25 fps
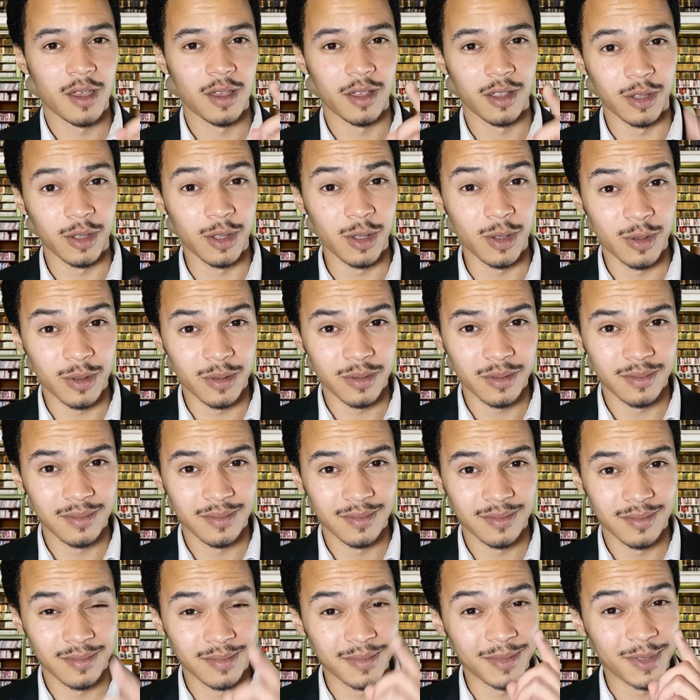you,
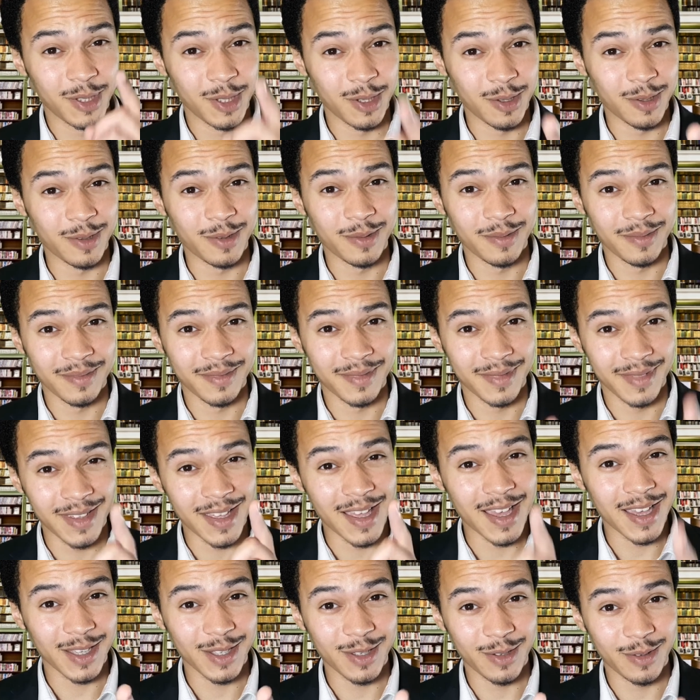I
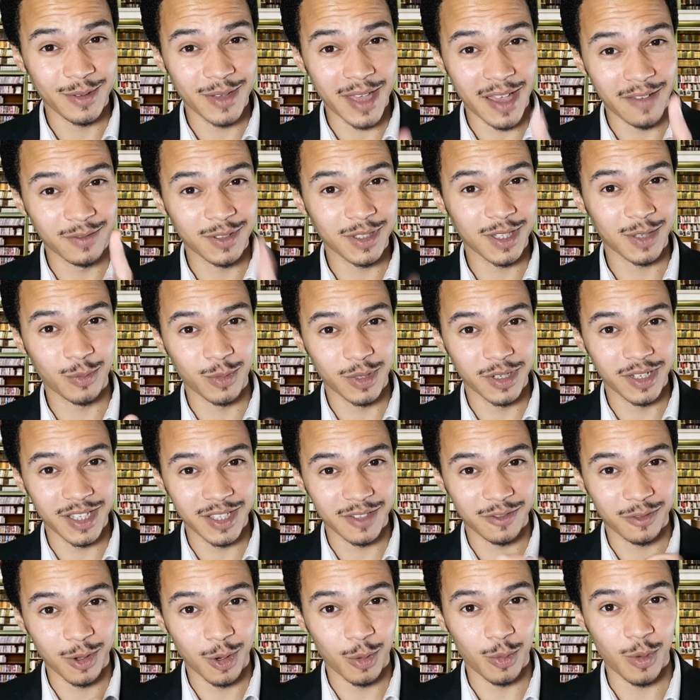haven't done one of these
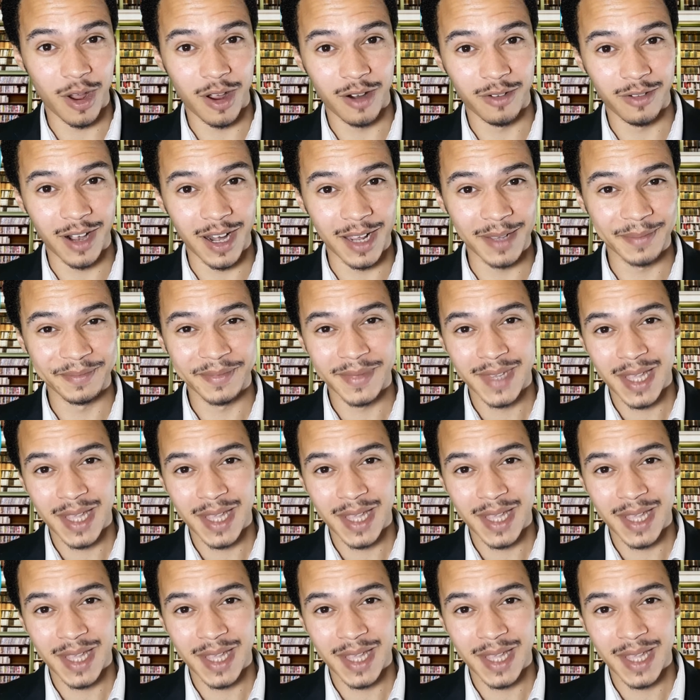for a while, right?